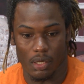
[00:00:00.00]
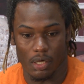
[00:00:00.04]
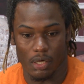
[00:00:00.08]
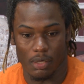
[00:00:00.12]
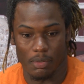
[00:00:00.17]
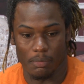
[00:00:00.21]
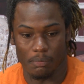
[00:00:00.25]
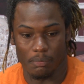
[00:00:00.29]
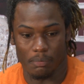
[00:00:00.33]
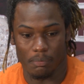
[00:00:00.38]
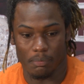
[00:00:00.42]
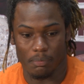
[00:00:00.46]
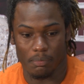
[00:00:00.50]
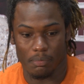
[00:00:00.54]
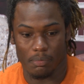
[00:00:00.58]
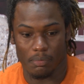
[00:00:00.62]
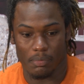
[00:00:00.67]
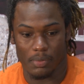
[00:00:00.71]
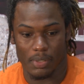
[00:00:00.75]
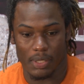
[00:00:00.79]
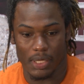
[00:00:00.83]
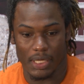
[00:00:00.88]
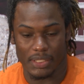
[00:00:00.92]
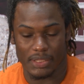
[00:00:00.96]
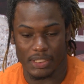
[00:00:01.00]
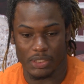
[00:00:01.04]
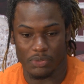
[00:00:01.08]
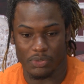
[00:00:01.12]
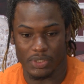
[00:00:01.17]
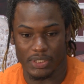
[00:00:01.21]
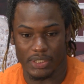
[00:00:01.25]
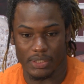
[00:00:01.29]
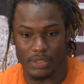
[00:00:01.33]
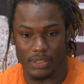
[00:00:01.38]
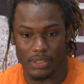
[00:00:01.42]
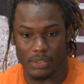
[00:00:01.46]
Um, I think
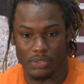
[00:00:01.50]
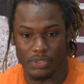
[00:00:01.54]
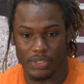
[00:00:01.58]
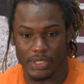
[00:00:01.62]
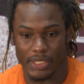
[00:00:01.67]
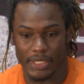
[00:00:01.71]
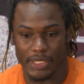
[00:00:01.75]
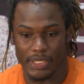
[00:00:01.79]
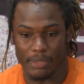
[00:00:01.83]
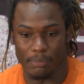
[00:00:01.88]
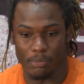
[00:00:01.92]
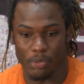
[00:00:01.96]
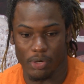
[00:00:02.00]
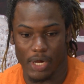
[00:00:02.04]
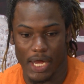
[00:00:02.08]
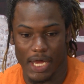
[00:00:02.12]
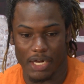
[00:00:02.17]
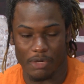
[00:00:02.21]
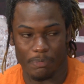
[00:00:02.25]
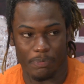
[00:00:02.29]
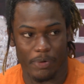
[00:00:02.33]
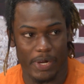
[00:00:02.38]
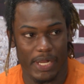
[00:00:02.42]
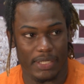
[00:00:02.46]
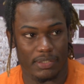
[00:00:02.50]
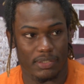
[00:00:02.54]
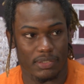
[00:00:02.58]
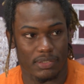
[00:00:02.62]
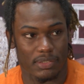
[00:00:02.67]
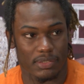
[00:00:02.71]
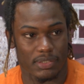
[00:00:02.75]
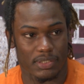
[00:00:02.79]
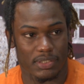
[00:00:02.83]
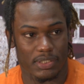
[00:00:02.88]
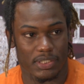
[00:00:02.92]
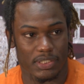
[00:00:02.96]
you, you, can get more out of
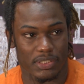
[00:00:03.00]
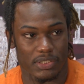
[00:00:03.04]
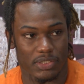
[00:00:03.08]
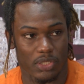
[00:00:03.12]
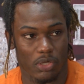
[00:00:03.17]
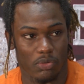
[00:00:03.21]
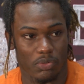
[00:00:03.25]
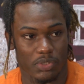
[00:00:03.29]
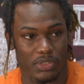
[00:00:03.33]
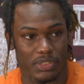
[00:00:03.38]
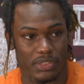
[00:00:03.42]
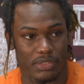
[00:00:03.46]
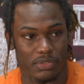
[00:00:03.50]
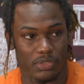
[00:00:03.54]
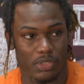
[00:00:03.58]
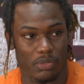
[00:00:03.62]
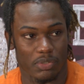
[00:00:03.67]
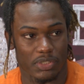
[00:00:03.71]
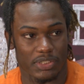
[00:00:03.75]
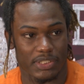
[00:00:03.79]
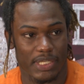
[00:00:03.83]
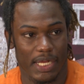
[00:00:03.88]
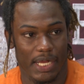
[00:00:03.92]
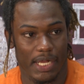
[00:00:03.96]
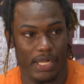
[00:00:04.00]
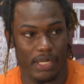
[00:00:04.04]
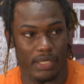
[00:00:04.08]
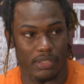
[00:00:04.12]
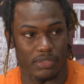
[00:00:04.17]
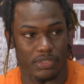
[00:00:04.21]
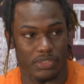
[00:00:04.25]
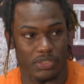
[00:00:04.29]
practice just because no one's no one's tired.